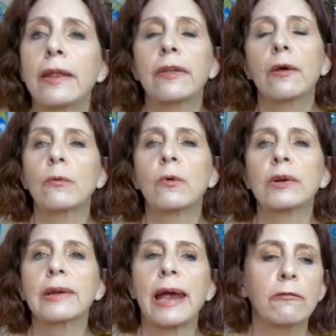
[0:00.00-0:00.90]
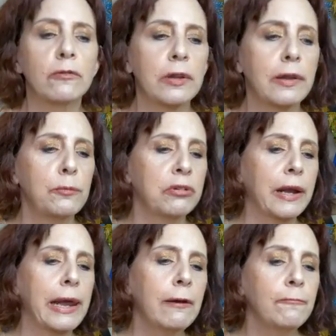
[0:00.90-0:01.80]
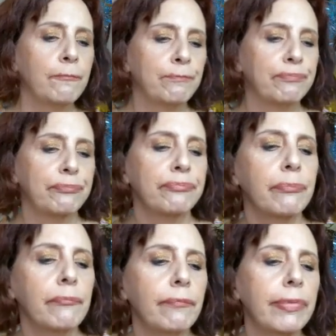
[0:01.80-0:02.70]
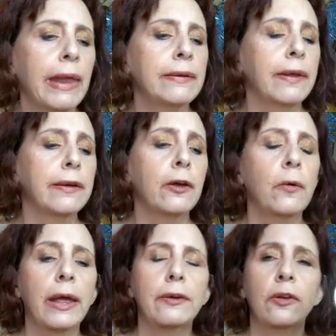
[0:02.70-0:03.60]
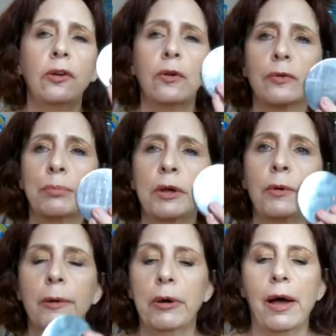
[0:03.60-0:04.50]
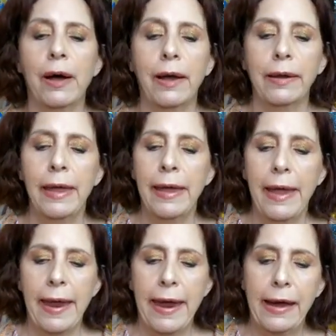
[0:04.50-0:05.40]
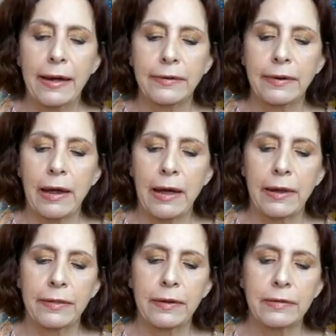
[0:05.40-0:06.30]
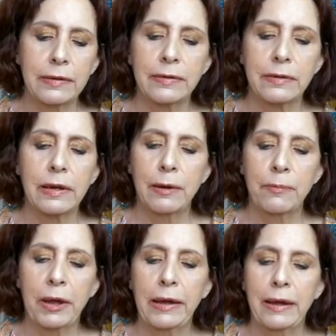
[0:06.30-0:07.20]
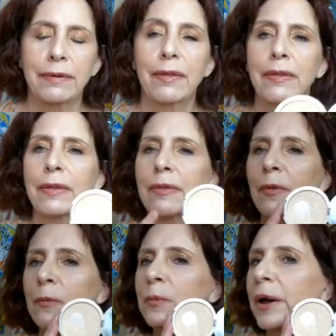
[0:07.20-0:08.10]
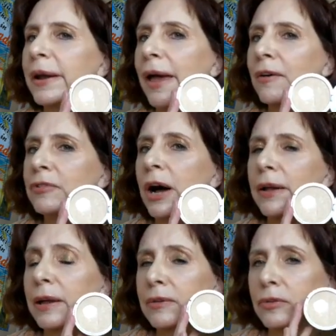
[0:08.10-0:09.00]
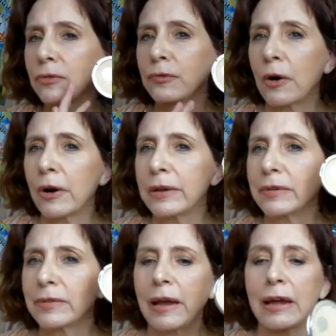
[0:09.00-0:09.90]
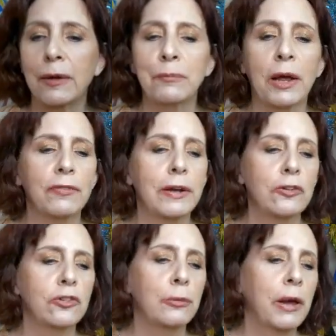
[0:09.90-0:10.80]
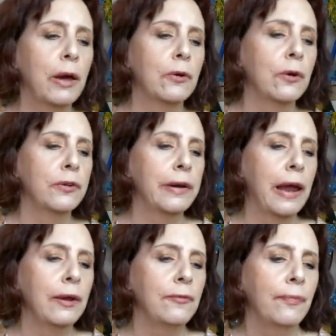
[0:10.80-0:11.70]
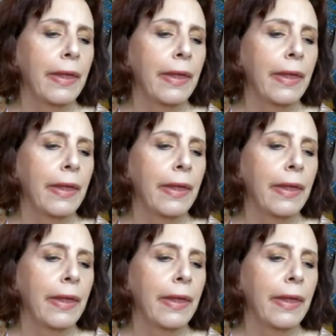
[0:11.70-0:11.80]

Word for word: I think it worked out really pretty. I did go ahead and use a beauty pie, and uh, this is going to be what I have on as far as uh, my finishing powder today.